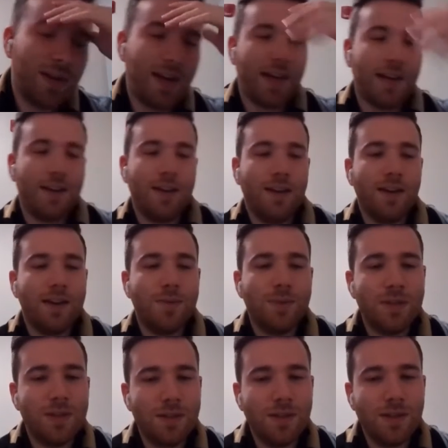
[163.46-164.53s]
attacking
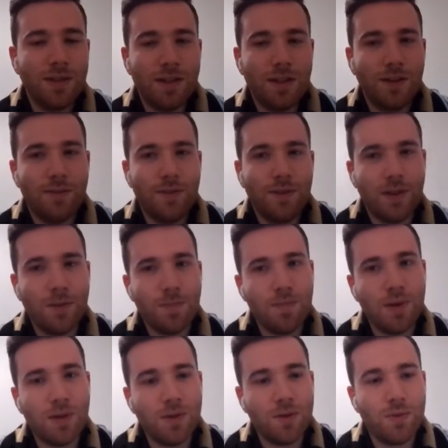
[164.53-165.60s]
option, and then I feel like
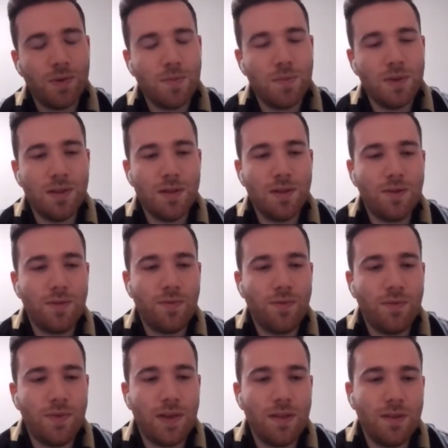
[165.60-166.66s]
Miller would be the
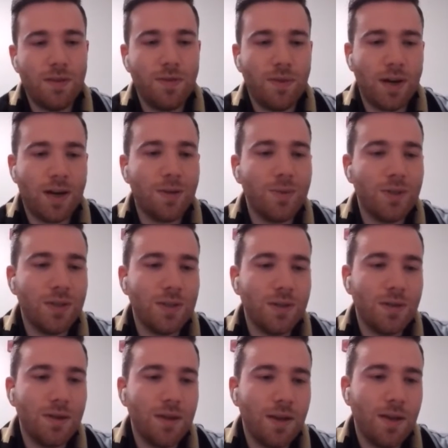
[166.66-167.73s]
defensive
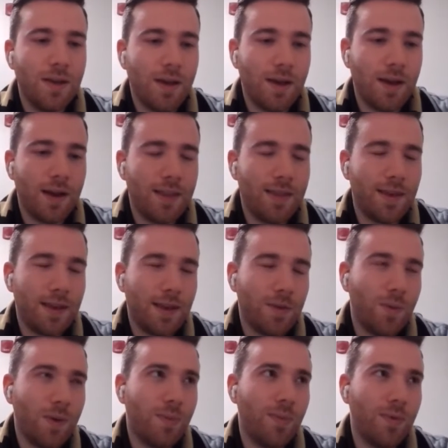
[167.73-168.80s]
option. And I think I
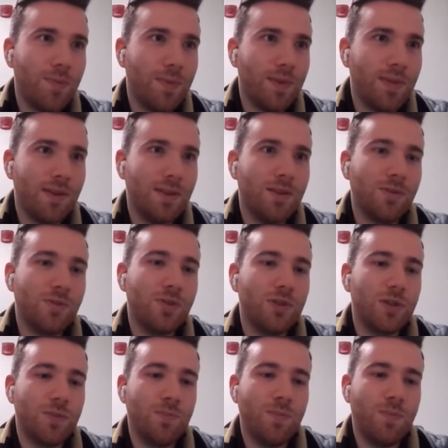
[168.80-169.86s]
went with Matinho
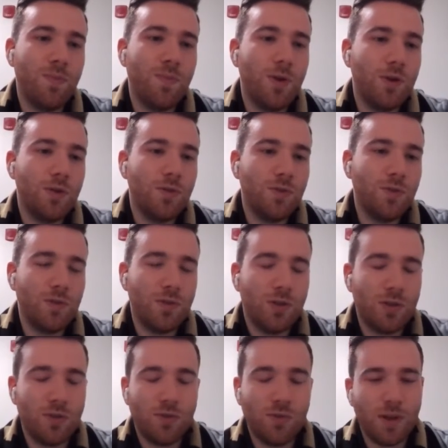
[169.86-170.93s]
just
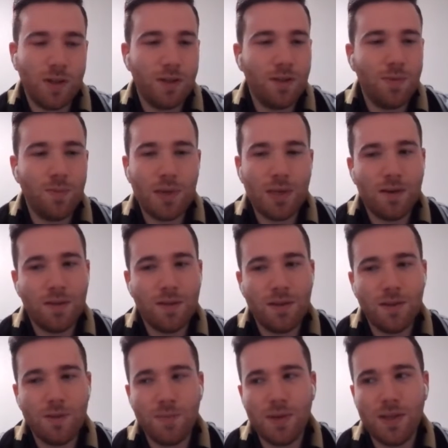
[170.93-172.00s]
strictly because
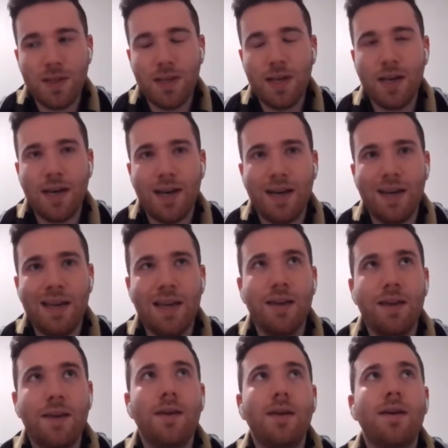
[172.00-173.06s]
he's been the guy
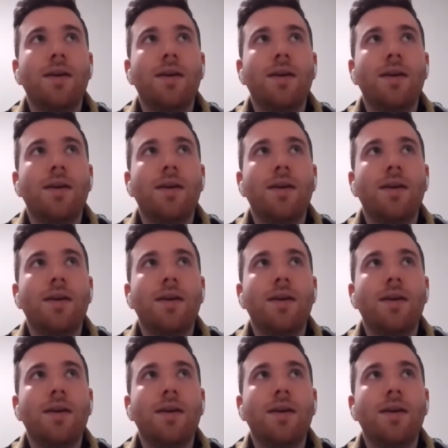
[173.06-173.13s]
